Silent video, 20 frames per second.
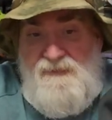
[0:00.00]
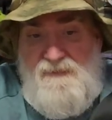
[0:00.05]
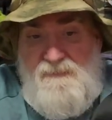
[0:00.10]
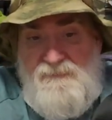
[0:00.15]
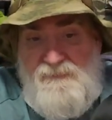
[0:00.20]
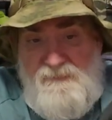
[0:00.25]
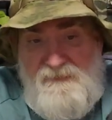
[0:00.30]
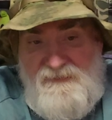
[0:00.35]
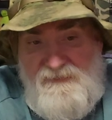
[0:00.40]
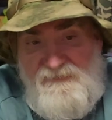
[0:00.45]

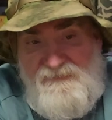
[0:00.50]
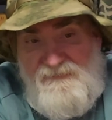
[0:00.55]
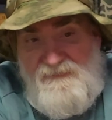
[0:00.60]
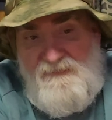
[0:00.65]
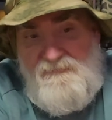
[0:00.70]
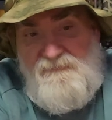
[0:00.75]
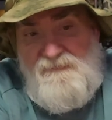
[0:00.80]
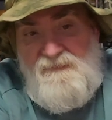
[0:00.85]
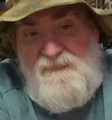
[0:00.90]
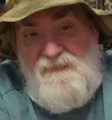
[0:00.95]
comes with this
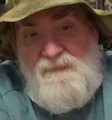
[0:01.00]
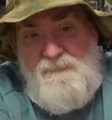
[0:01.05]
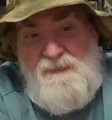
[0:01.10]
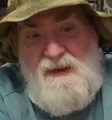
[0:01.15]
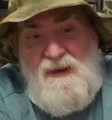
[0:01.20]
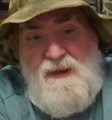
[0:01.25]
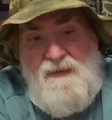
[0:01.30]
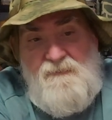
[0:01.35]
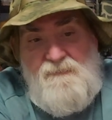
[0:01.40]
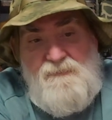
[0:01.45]
stuff here in the
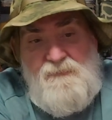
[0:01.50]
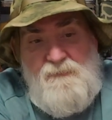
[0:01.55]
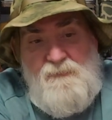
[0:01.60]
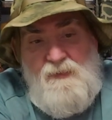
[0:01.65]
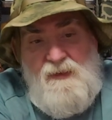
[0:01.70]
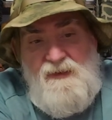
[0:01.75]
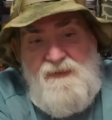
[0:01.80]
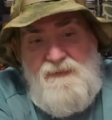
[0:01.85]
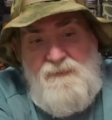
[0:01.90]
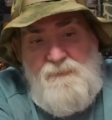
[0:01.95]
back. I don't know
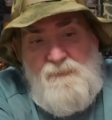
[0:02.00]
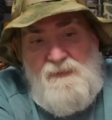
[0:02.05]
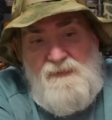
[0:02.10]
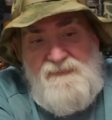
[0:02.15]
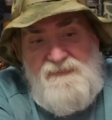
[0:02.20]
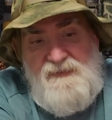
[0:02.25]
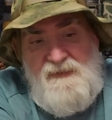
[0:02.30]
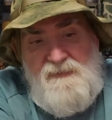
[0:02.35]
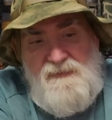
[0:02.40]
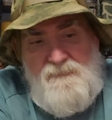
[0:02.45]
why you'd
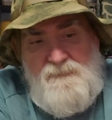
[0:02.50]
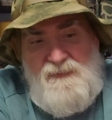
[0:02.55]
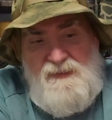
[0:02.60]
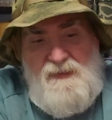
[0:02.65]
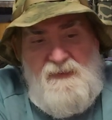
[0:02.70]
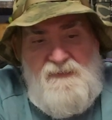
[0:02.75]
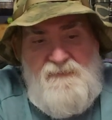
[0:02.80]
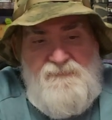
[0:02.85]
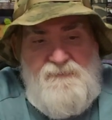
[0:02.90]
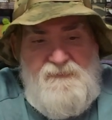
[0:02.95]
want that, to be
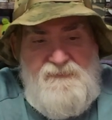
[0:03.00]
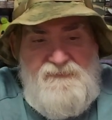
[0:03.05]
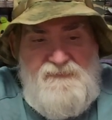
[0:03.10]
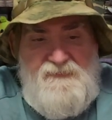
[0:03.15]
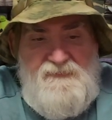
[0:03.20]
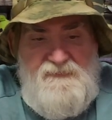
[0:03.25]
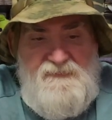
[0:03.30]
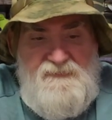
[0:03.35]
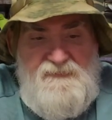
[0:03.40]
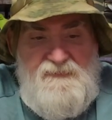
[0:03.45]
honest with
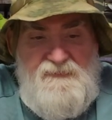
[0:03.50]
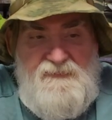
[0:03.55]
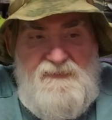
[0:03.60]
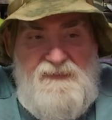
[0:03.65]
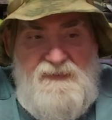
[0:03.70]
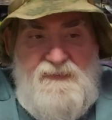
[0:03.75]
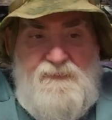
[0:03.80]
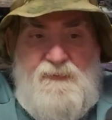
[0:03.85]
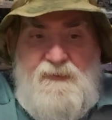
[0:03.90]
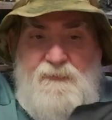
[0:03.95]
you.
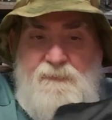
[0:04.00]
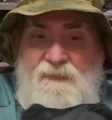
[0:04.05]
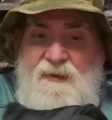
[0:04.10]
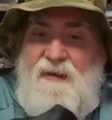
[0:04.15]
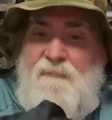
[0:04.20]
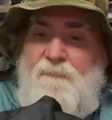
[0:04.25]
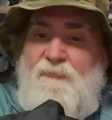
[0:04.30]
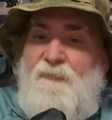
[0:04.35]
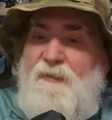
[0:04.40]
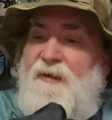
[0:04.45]
You want to
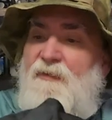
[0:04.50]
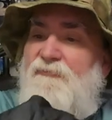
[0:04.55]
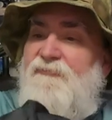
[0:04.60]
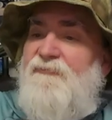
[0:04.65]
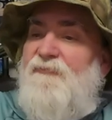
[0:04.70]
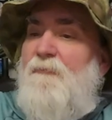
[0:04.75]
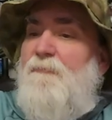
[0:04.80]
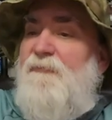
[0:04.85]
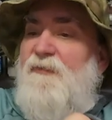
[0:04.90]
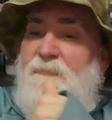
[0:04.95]
wrap them around
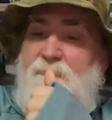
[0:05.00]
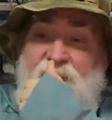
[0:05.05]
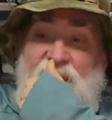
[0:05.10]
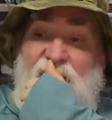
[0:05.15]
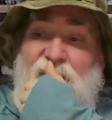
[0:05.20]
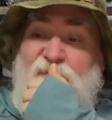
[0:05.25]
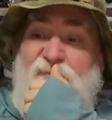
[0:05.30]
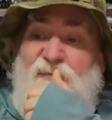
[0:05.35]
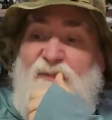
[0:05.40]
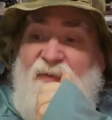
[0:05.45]
something,
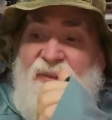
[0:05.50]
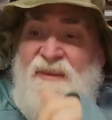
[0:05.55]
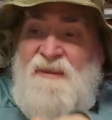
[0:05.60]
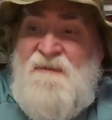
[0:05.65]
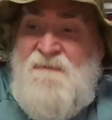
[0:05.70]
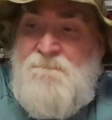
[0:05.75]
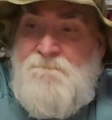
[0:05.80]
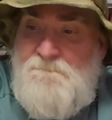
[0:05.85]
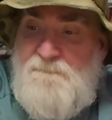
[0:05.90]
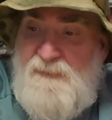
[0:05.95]
but
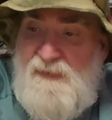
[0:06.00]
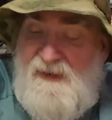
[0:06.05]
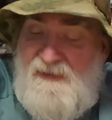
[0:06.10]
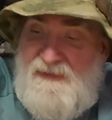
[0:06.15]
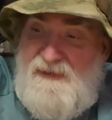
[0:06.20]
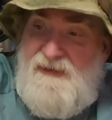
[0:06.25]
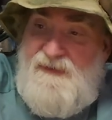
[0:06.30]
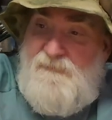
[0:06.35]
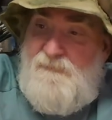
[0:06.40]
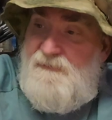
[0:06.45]

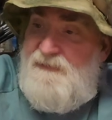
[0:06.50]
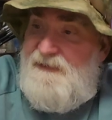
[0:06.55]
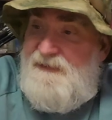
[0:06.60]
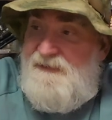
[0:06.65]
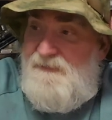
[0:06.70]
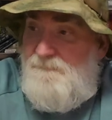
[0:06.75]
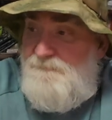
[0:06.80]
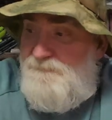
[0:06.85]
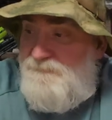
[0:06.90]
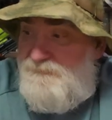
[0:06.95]

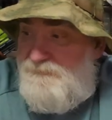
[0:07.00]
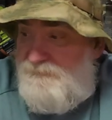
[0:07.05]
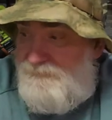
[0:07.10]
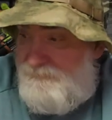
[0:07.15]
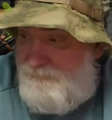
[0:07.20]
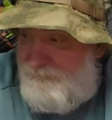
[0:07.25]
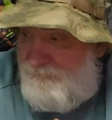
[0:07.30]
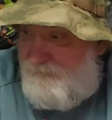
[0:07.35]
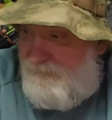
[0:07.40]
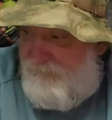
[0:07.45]
literally,
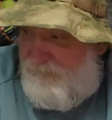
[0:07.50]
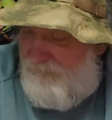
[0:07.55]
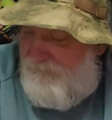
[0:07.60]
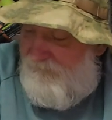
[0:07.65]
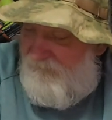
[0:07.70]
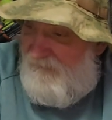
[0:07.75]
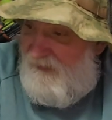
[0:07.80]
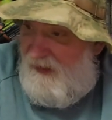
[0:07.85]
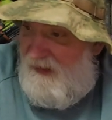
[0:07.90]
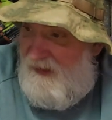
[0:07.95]

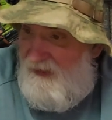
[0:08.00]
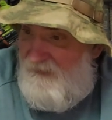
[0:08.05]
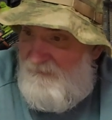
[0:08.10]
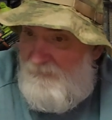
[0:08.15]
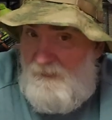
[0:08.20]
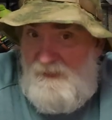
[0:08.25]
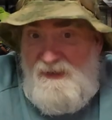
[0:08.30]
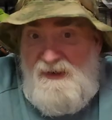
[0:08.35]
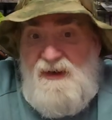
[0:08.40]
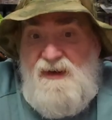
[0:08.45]
that's
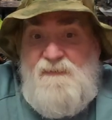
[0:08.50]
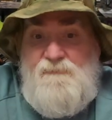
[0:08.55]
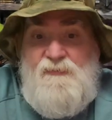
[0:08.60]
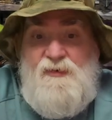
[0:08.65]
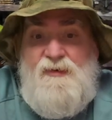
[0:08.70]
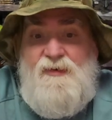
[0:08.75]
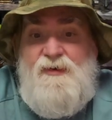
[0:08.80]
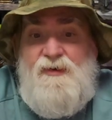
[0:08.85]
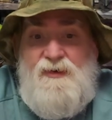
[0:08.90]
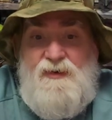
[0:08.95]
what I'm
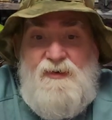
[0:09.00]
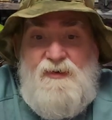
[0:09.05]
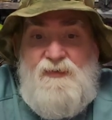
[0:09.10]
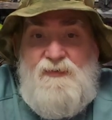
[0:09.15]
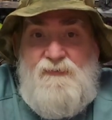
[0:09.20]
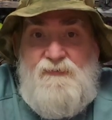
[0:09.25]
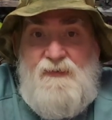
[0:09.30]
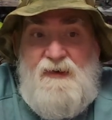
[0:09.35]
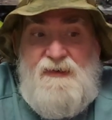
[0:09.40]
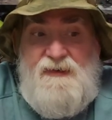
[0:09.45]

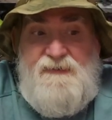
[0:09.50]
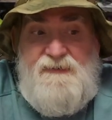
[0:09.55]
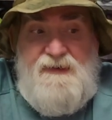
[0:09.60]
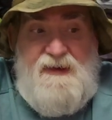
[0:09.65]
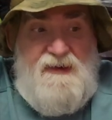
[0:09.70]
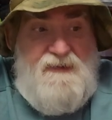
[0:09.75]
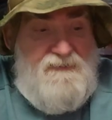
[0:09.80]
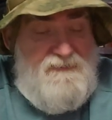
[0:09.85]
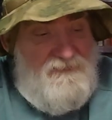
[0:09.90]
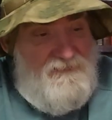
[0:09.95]
running
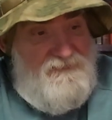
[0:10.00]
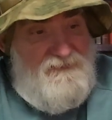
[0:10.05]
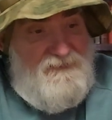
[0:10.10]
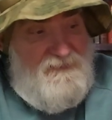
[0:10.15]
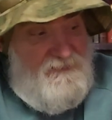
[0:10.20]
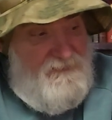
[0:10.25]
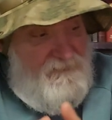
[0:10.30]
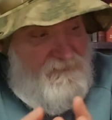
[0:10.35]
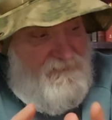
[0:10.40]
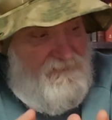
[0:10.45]
now.
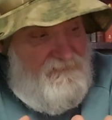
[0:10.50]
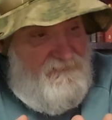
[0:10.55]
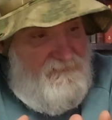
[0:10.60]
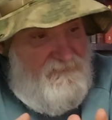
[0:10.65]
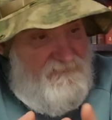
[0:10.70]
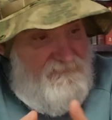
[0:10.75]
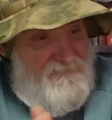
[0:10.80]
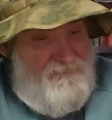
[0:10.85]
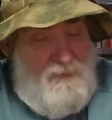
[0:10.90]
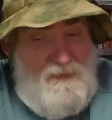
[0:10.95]
So,
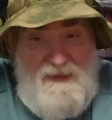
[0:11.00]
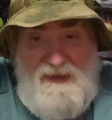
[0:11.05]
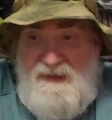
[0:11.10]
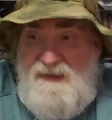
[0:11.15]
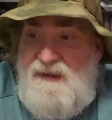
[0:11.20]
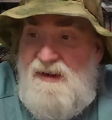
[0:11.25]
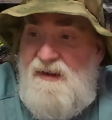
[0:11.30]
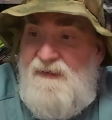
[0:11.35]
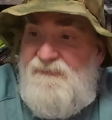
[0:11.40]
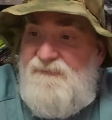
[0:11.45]
4
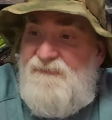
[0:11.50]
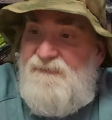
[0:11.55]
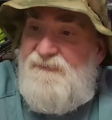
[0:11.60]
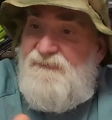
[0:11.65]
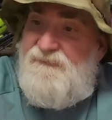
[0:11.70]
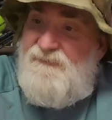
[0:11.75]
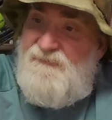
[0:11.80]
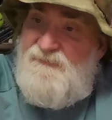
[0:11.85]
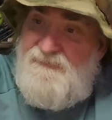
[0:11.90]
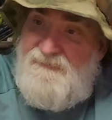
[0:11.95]
head
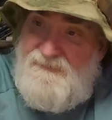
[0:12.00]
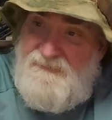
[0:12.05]
nets,